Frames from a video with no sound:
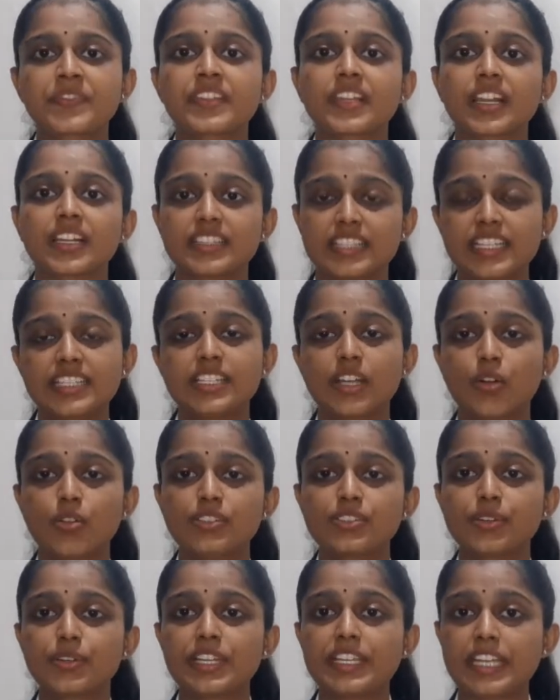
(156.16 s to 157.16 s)
This
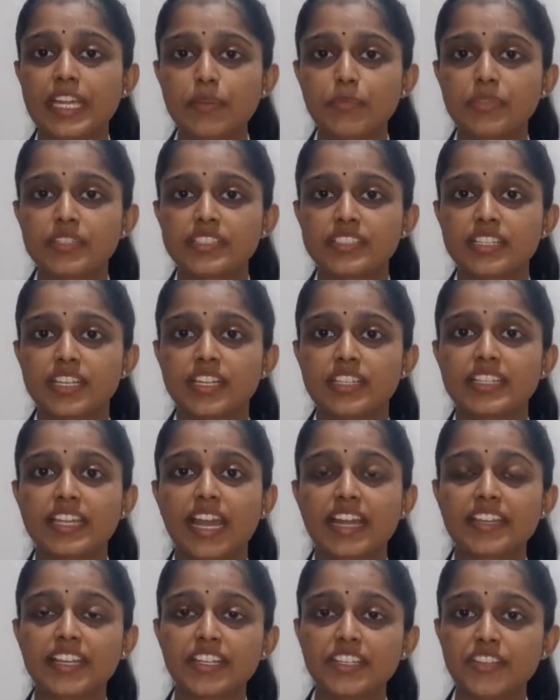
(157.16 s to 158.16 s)
also enables the
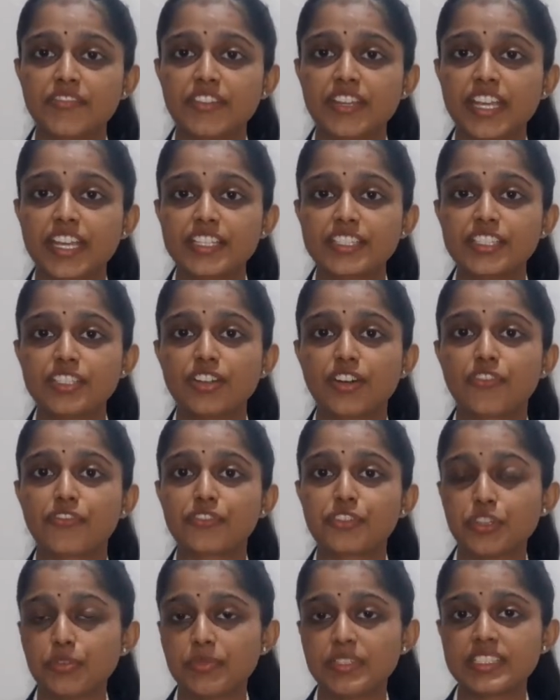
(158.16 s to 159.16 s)
identification of
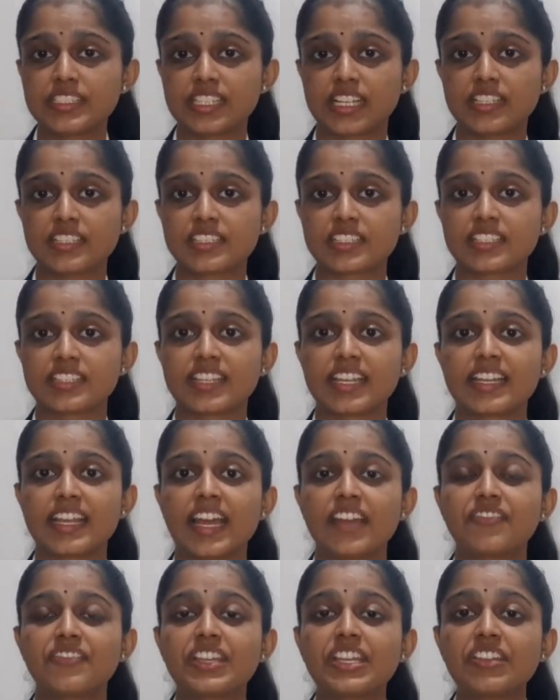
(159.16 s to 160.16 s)
tumor cells that
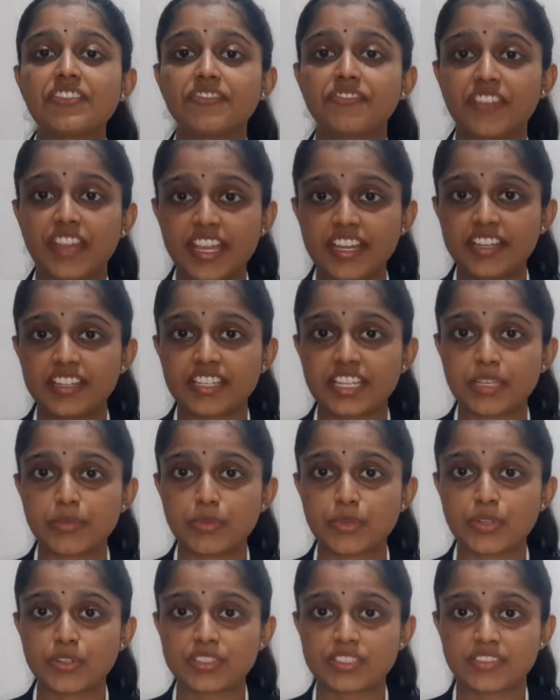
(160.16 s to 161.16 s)
have evaded
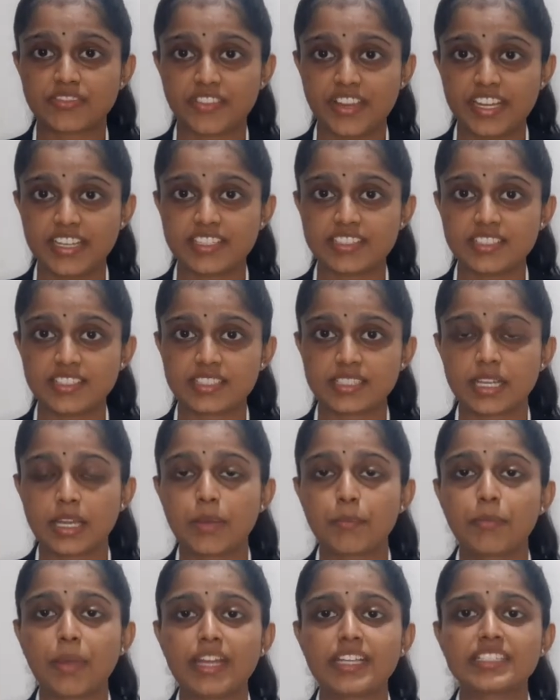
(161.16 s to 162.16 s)
immunosurveillance
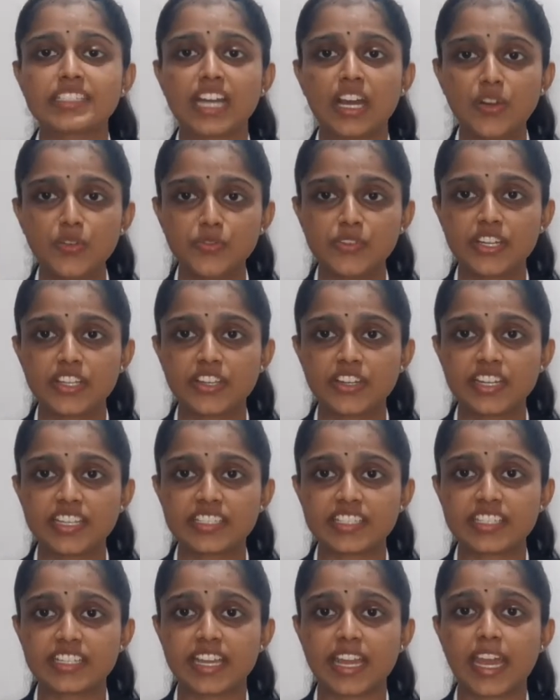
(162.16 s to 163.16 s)
by
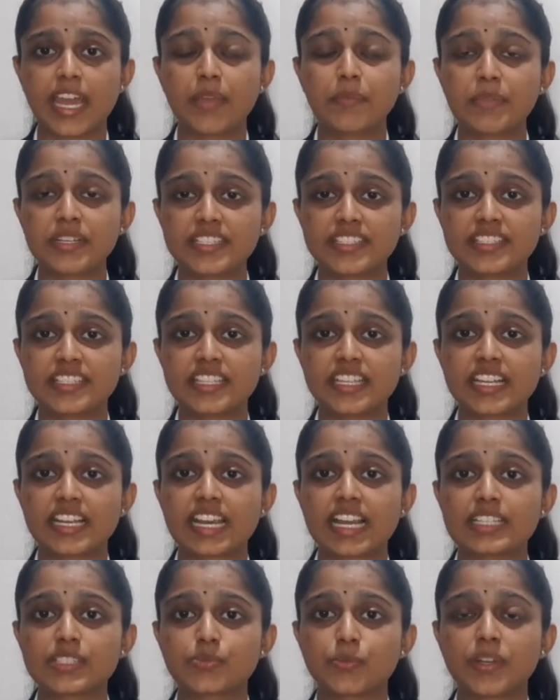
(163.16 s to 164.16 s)
downregulating MHC
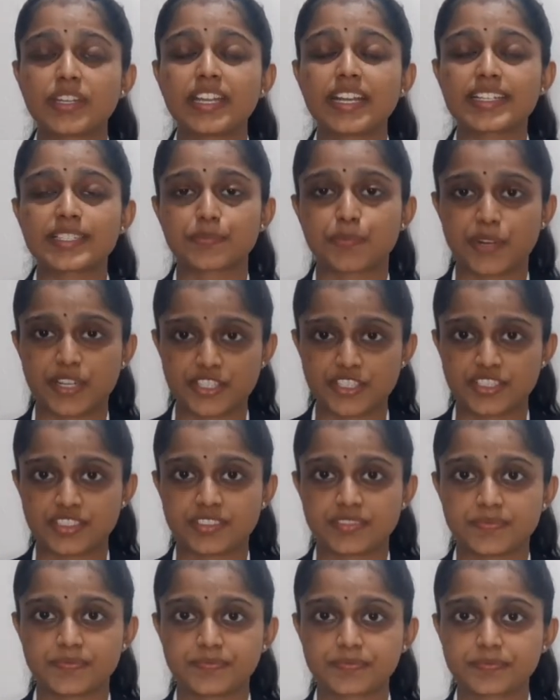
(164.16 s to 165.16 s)
class I expression.